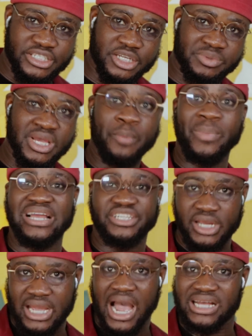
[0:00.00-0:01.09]
Egypt by
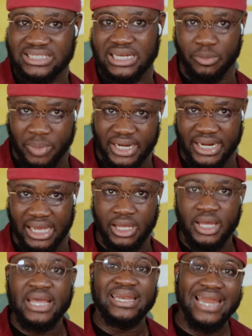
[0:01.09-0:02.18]
Sheikh Hassan
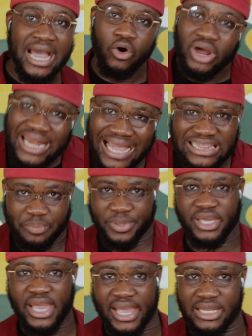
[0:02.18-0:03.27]
al-Banna. Now, unlike the
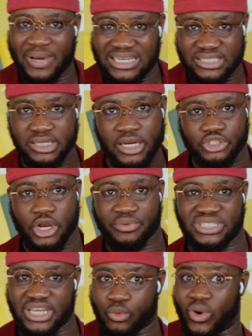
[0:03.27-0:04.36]
PA, the Palestinian
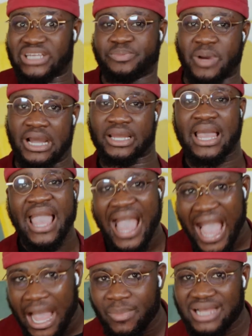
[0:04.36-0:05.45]
Authority in West Bank,
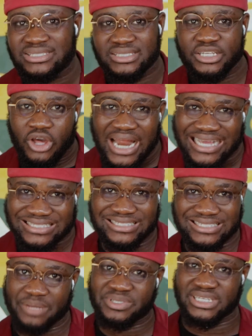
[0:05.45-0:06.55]
Hamas did not
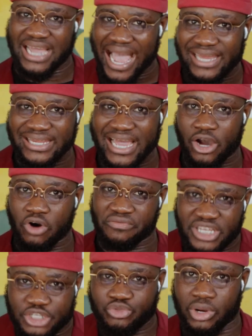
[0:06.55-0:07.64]
accept the idea
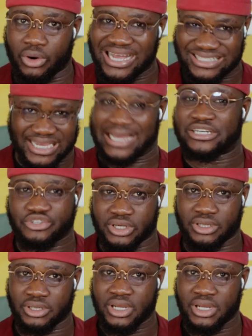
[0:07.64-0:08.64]
of Israel as a country.